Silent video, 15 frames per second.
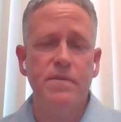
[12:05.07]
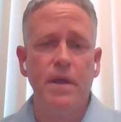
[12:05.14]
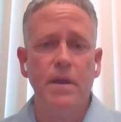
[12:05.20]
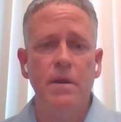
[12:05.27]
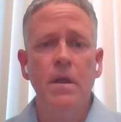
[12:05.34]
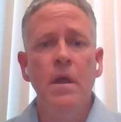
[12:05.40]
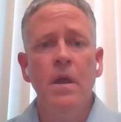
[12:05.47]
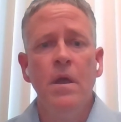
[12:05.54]

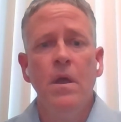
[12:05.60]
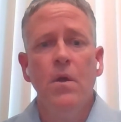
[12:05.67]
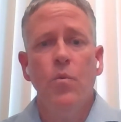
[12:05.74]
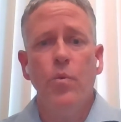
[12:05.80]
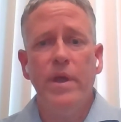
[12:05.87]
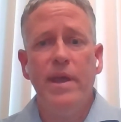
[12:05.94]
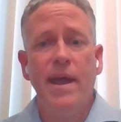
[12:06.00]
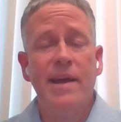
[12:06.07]
And
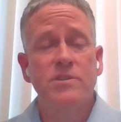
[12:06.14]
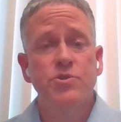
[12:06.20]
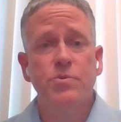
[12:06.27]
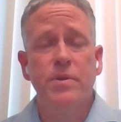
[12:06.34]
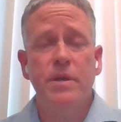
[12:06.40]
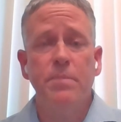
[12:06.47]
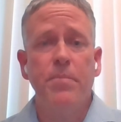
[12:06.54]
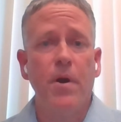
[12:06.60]
we
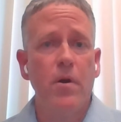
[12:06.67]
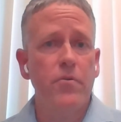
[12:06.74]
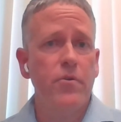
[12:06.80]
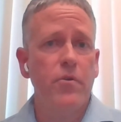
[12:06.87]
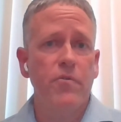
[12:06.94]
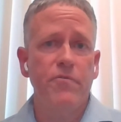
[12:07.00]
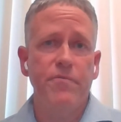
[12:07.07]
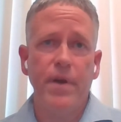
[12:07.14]
actually
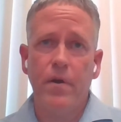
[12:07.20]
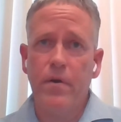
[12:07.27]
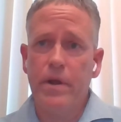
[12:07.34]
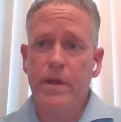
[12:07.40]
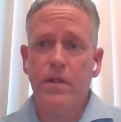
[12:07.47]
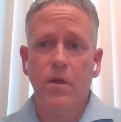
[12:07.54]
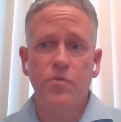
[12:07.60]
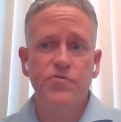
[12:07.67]
partner very
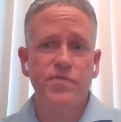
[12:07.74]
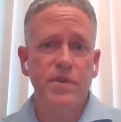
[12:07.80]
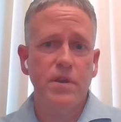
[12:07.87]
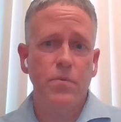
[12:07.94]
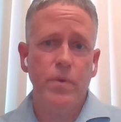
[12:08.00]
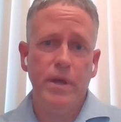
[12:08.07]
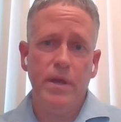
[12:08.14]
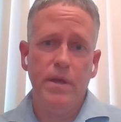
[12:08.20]
closely
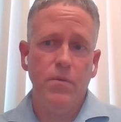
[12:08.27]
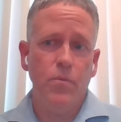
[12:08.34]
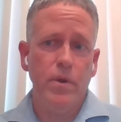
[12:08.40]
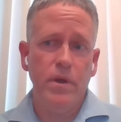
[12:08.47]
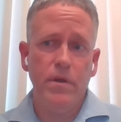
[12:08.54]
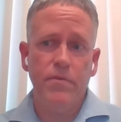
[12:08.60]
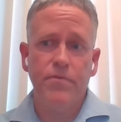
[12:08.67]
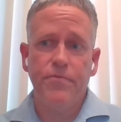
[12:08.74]

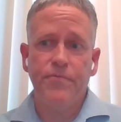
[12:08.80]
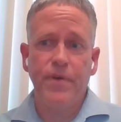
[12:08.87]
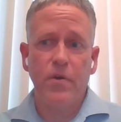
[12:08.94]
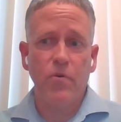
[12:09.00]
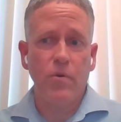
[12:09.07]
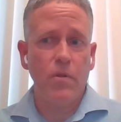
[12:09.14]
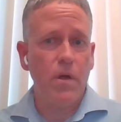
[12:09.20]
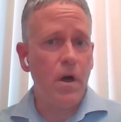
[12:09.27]
with
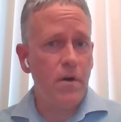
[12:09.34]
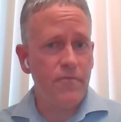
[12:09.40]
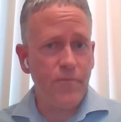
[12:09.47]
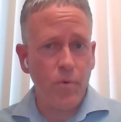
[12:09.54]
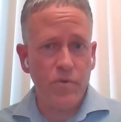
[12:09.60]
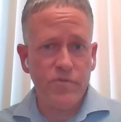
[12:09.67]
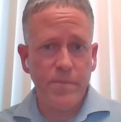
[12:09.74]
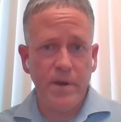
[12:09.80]
federal law
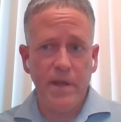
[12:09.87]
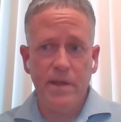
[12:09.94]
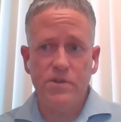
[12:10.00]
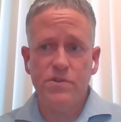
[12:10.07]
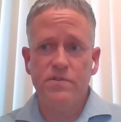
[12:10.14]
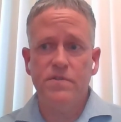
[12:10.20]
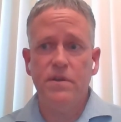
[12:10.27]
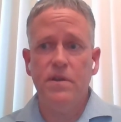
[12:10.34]
enforcement
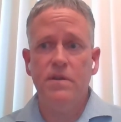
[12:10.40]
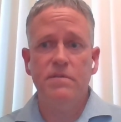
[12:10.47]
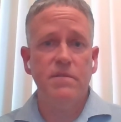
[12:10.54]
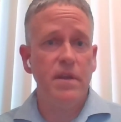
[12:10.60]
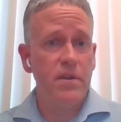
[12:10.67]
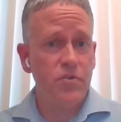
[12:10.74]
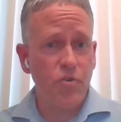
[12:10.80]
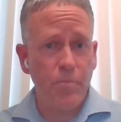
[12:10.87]
agencies,
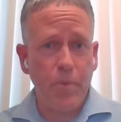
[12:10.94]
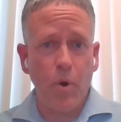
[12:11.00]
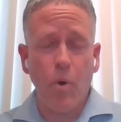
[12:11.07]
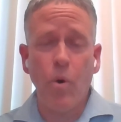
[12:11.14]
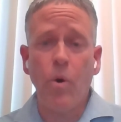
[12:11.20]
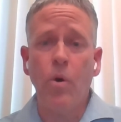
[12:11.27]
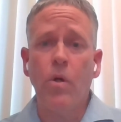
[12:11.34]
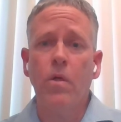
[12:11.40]

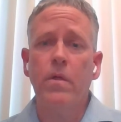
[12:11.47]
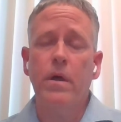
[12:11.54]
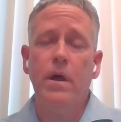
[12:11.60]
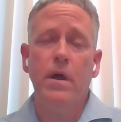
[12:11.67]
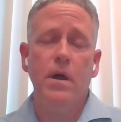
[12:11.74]
Interpol.